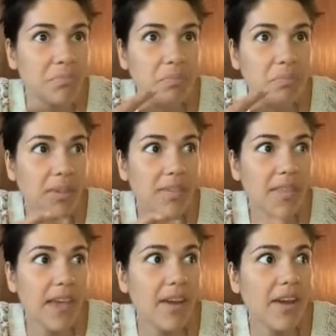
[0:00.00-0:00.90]
was
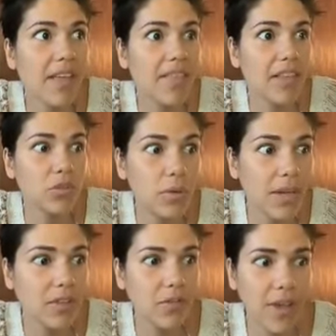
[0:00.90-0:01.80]
there, and then 2
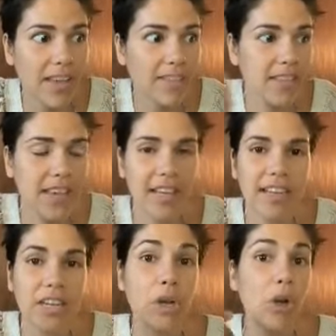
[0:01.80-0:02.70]
days of fasting, and it
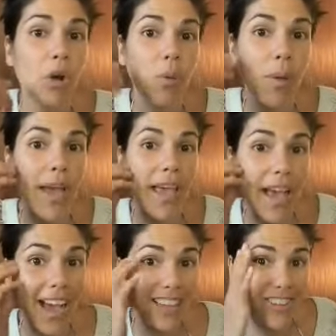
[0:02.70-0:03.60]
didn't go away.
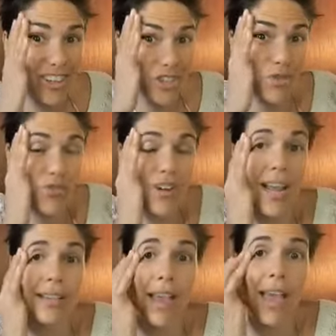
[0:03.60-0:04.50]
I started to
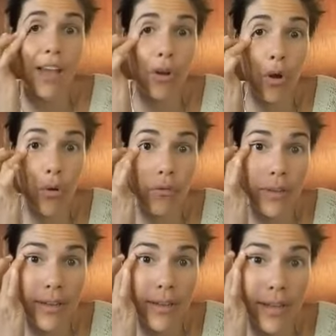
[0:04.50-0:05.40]
realize I had
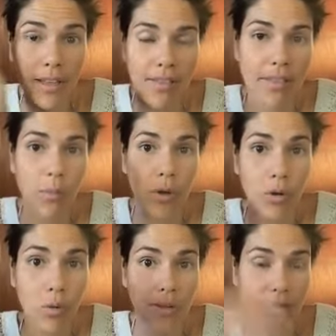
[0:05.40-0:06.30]
COVID, and someone
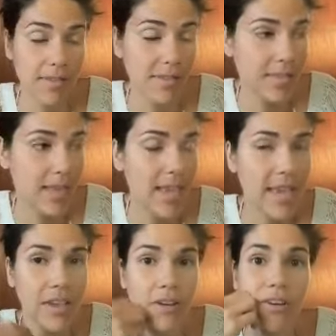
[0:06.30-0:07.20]
who was staying
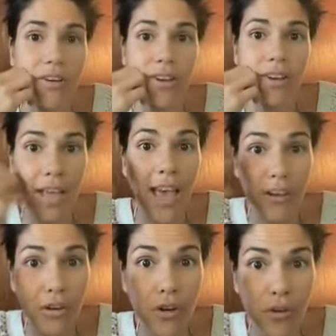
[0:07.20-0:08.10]
here
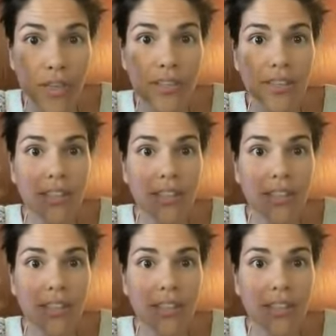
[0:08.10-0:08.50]
had COVID.